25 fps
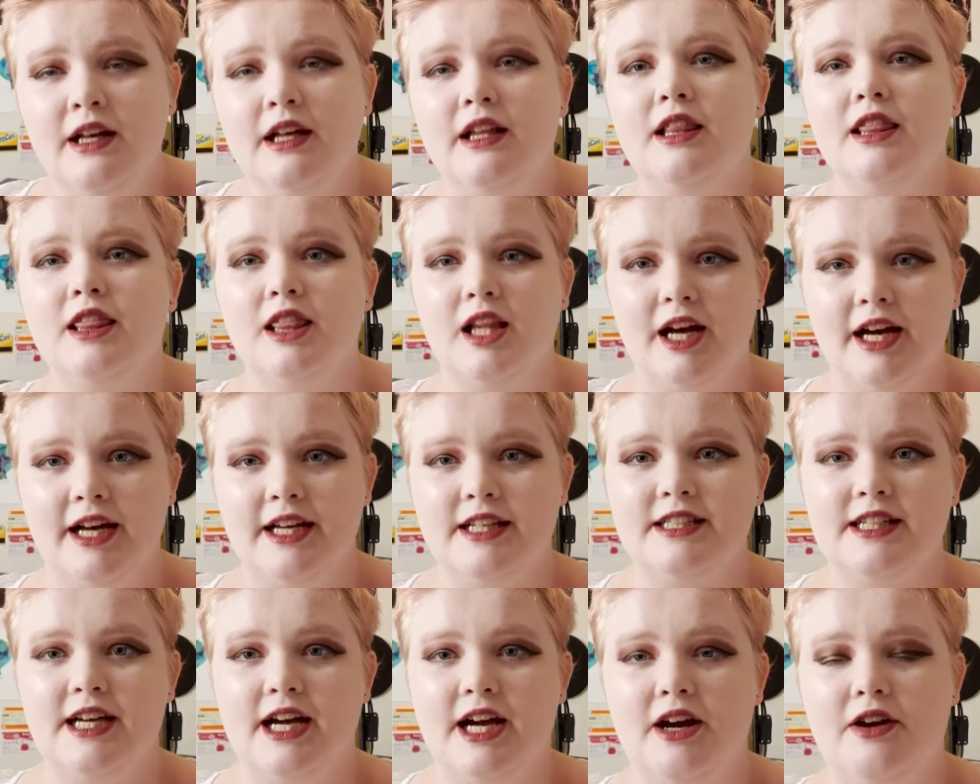lie
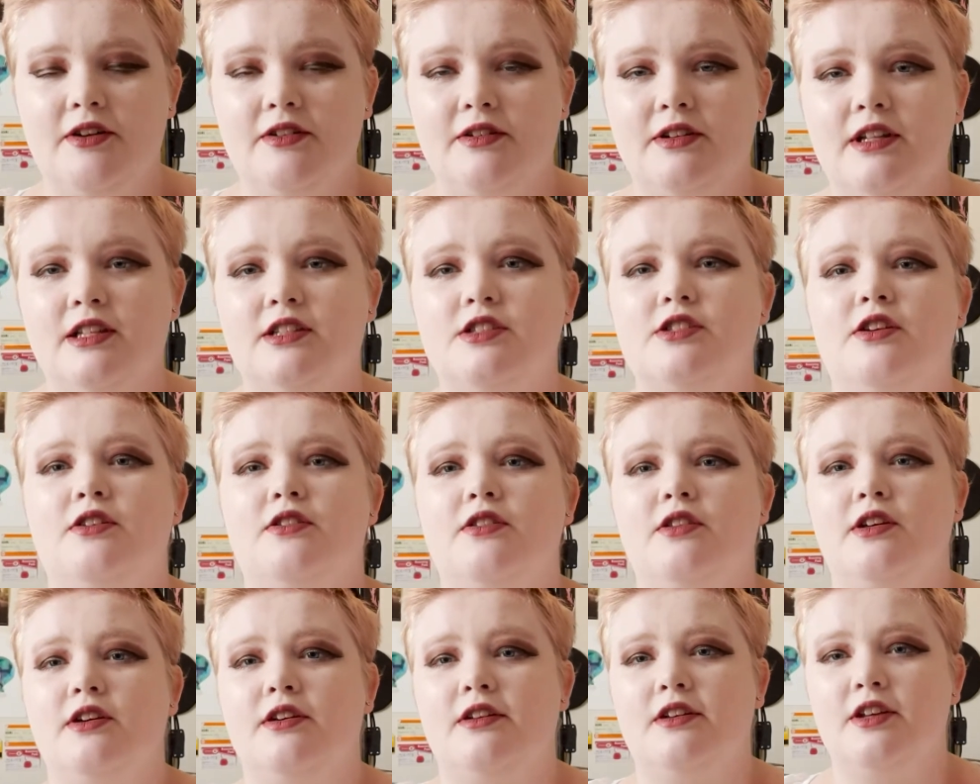down so
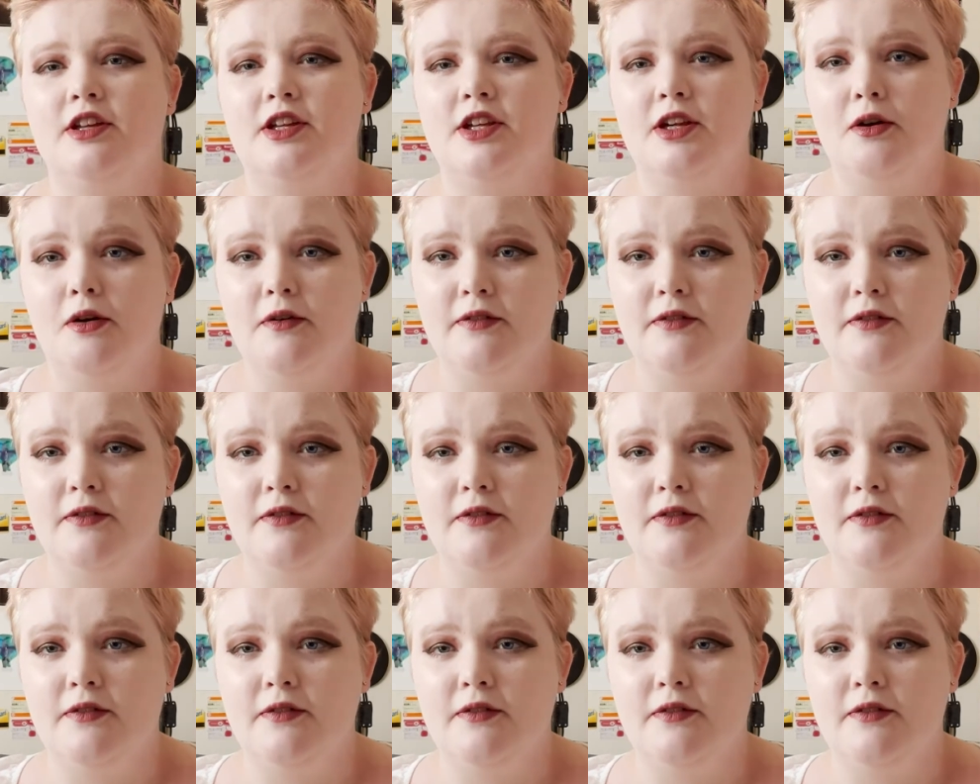that, you know,